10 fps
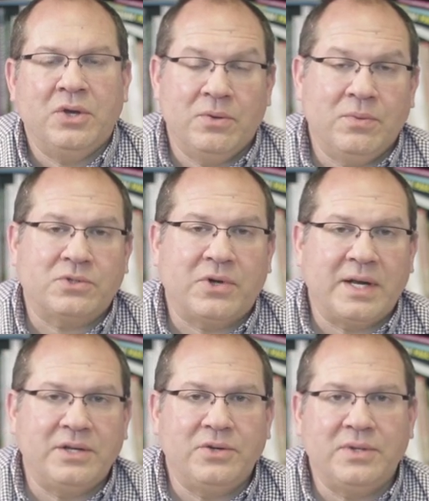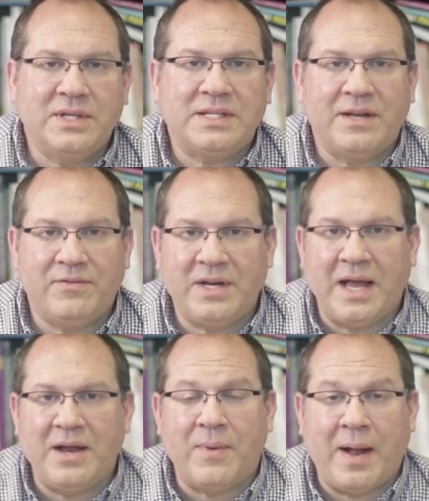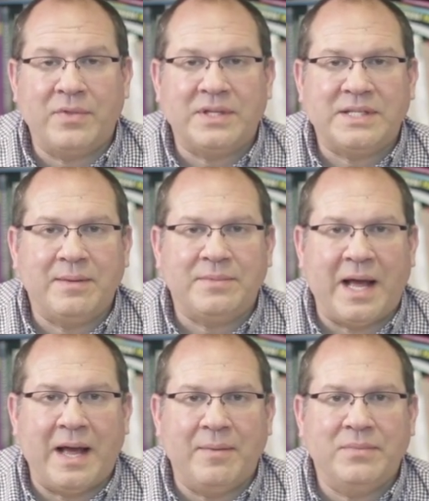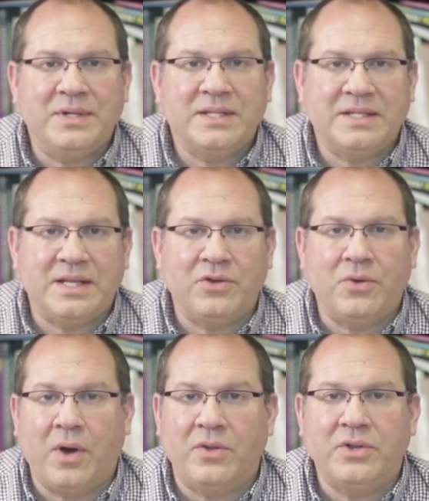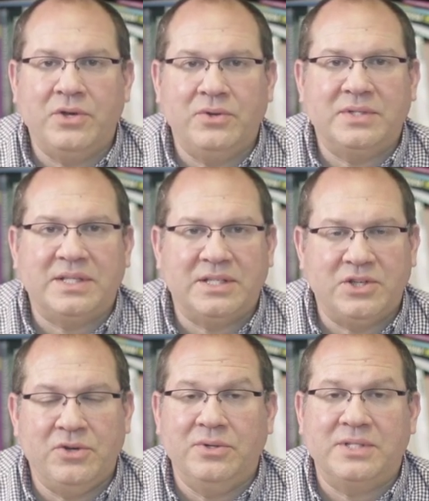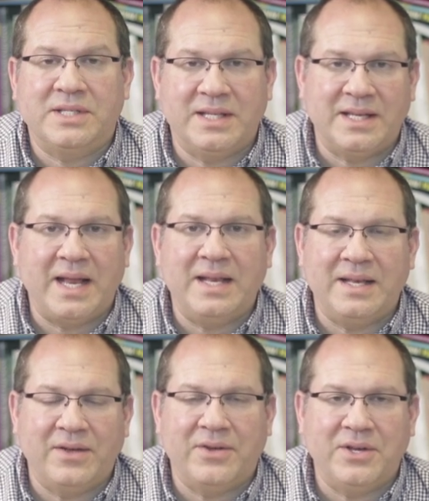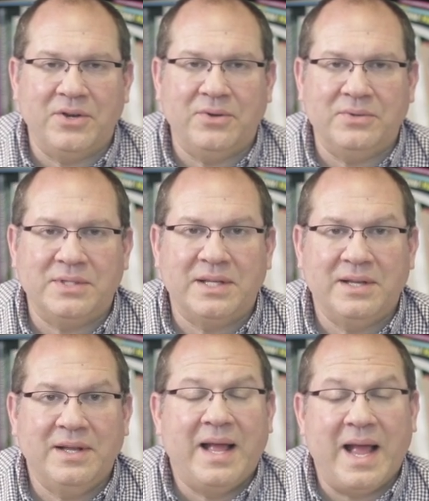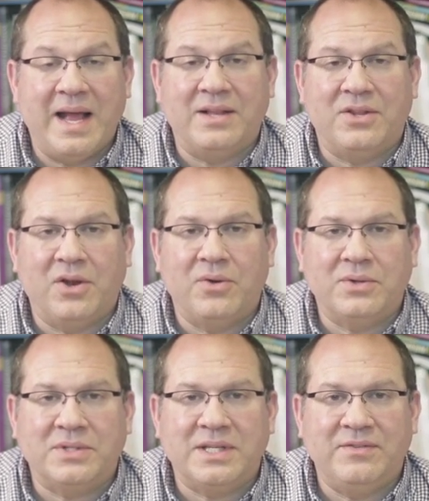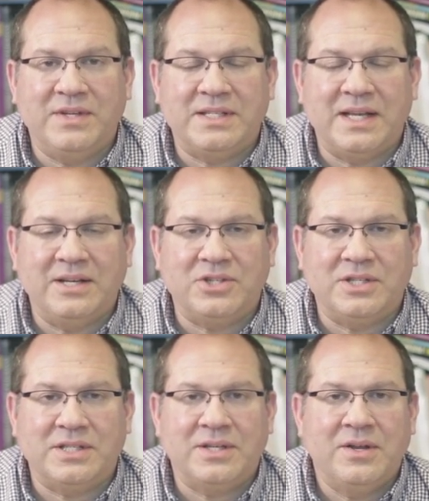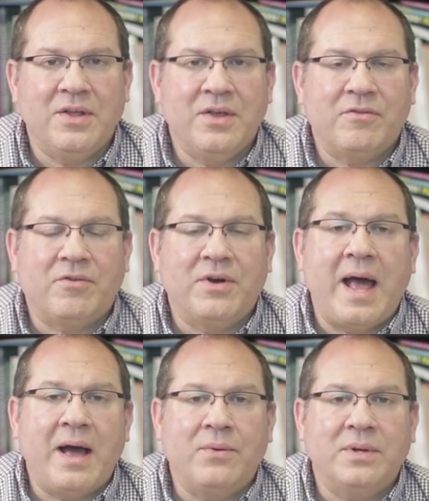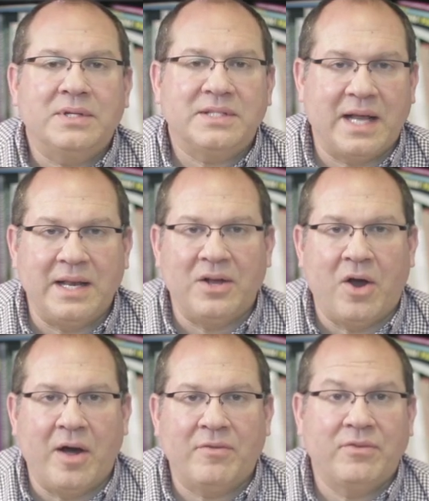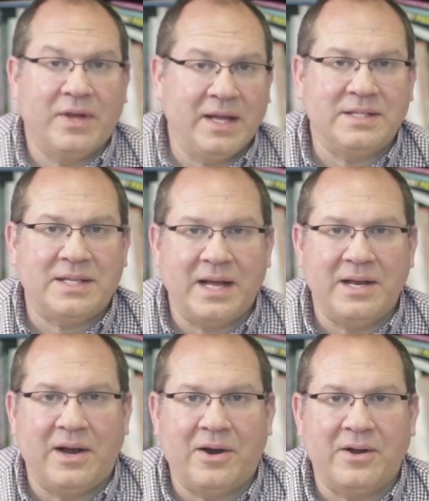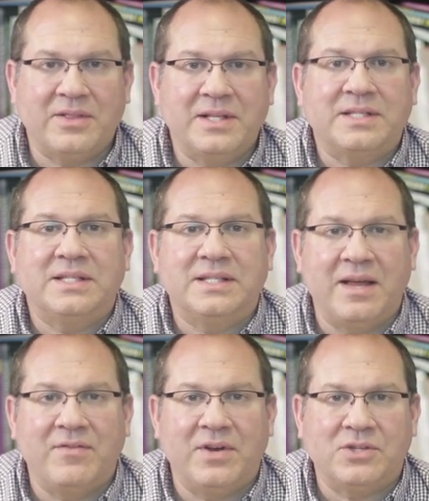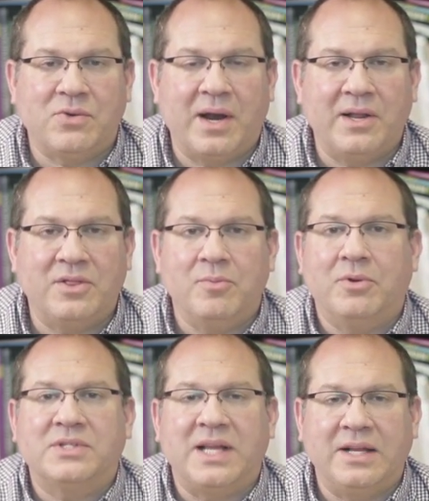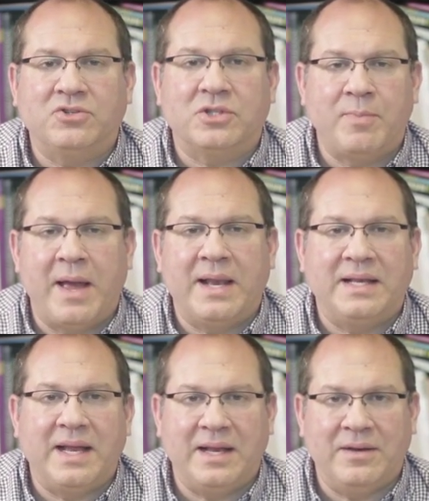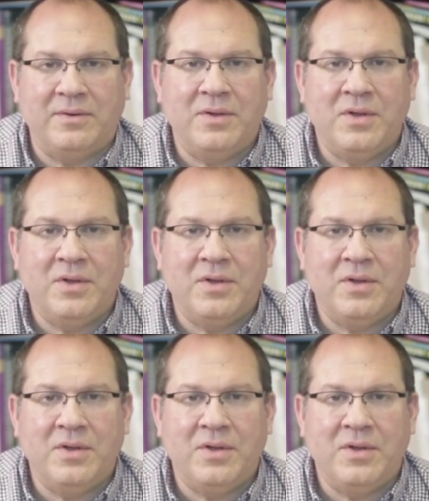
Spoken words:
We'll try to do this every day around the same time to tell you all the news that's news to the Dayton Daily News and the local TV stations. For now, signing off and sayonara, this is David Esrati, the most dangerous man in Dayton,